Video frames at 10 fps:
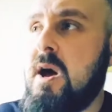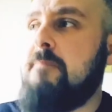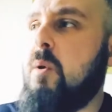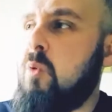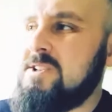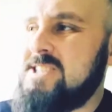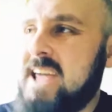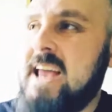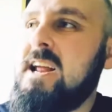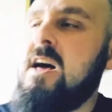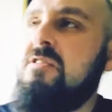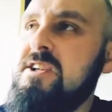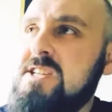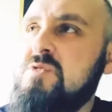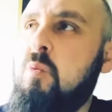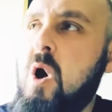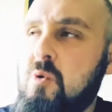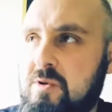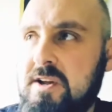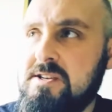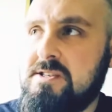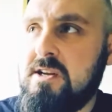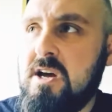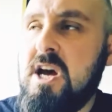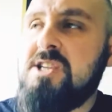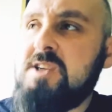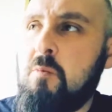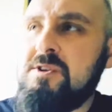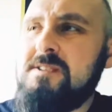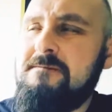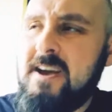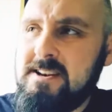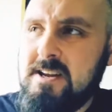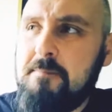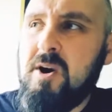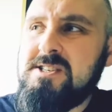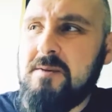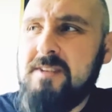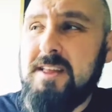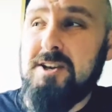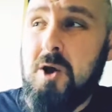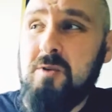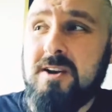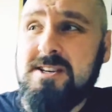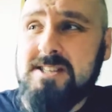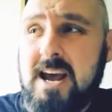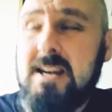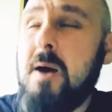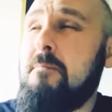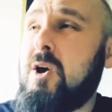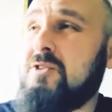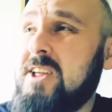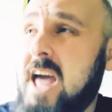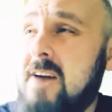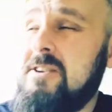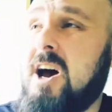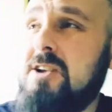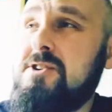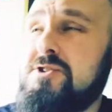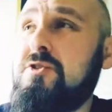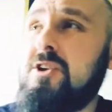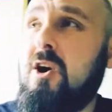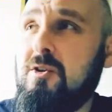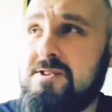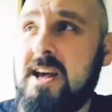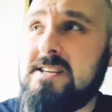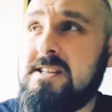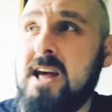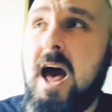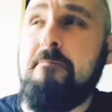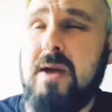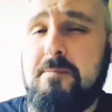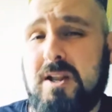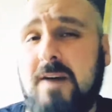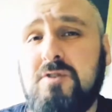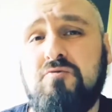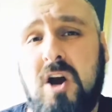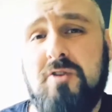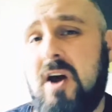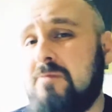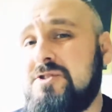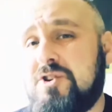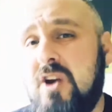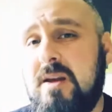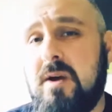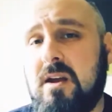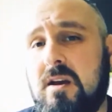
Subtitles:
But once again, this is wokeness. Someone's offended by something they don't understand because they haven't understood the context, and people have to run around screaming.